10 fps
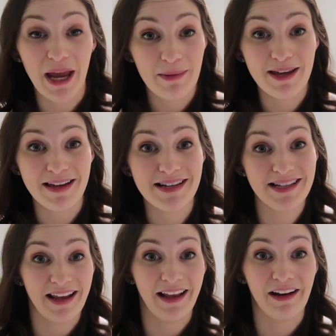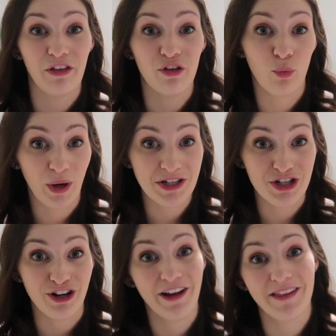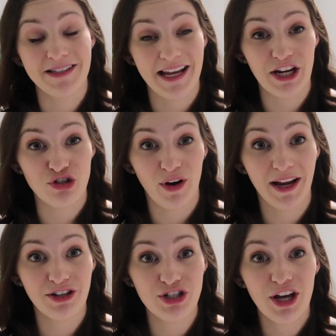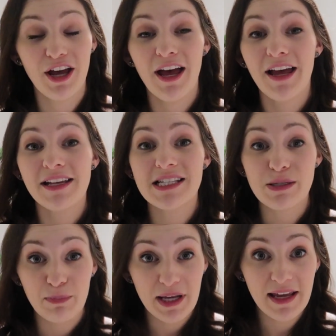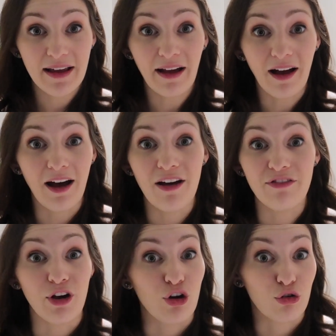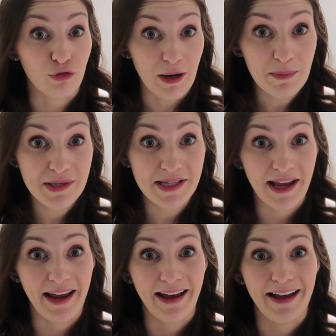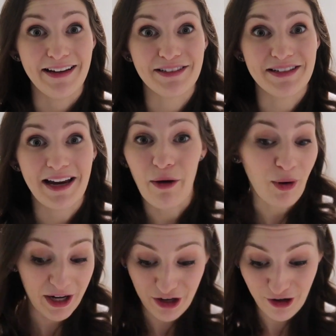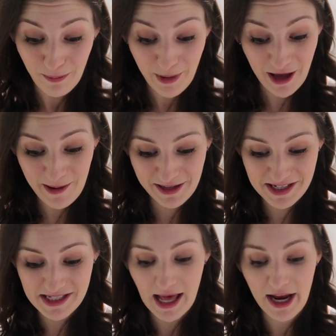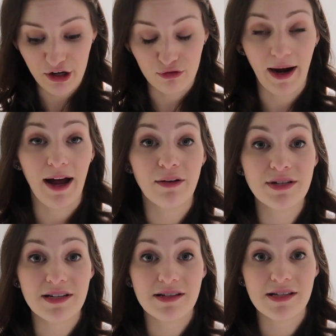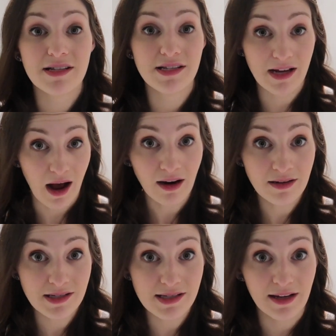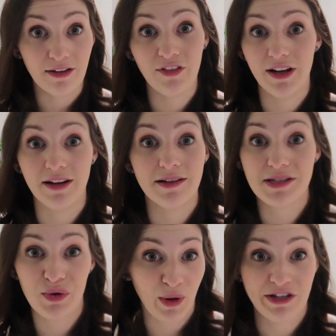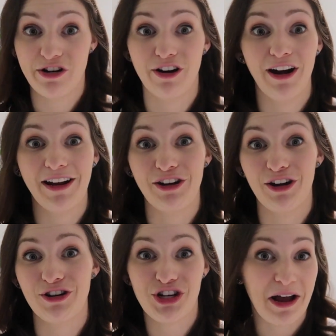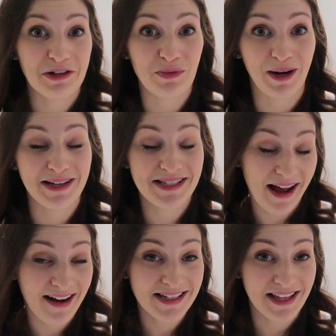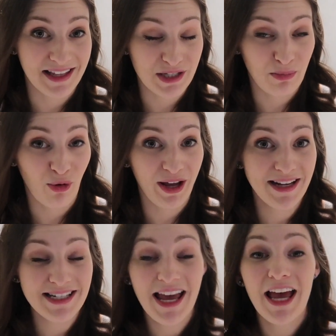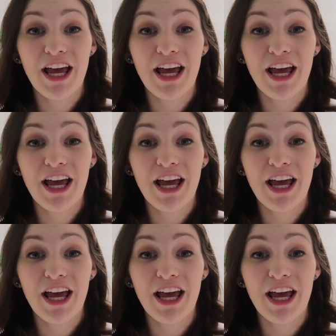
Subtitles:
baby is in the winter in this age range. Speaking of grips and not wanting your baby to slide around, socks, if it is the winter and your child's wearing socks at this point,